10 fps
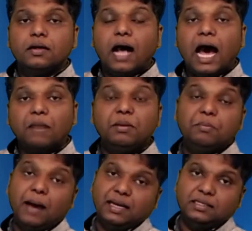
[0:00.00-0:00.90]
army
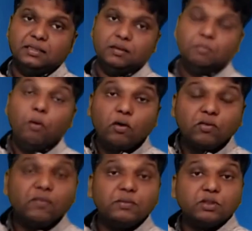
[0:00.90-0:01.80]
band. Both
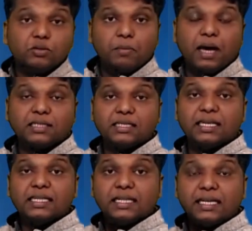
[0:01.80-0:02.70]
of them should march
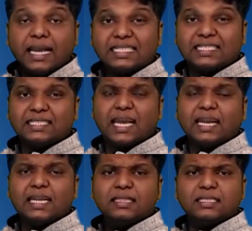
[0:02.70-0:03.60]
in
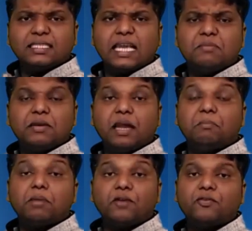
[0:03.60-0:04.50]
exactly in the same
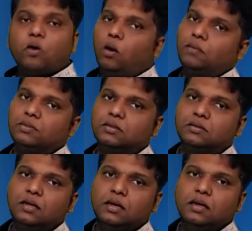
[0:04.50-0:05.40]
number of columns.
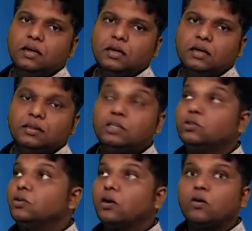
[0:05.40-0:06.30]
They
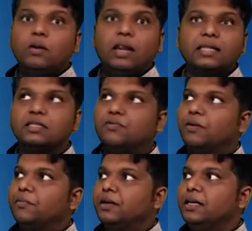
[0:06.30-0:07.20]
should not go like this
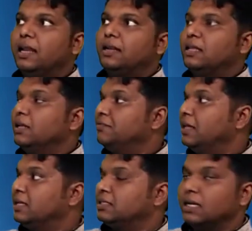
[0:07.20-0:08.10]
from here and there. If
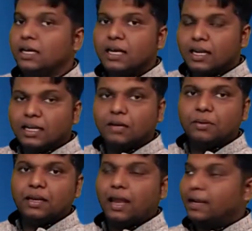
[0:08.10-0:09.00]
there is a little
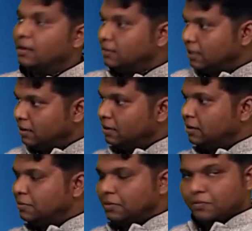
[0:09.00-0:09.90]
bit line, then
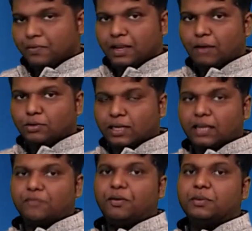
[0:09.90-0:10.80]
we have to
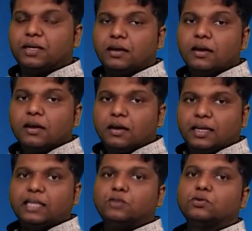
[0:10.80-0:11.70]
take it from here,
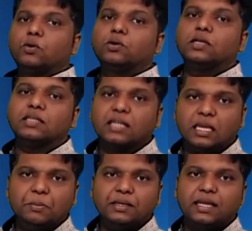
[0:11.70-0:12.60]
take two soldiers and
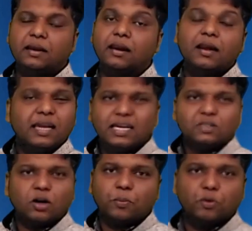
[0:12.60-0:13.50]
keep it there. It's
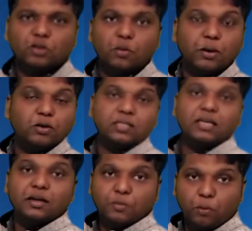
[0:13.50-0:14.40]
not possible because
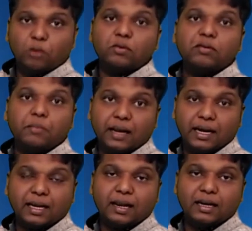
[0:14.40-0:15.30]
both of them are
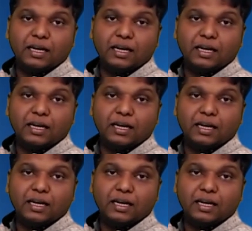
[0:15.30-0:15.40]
entirely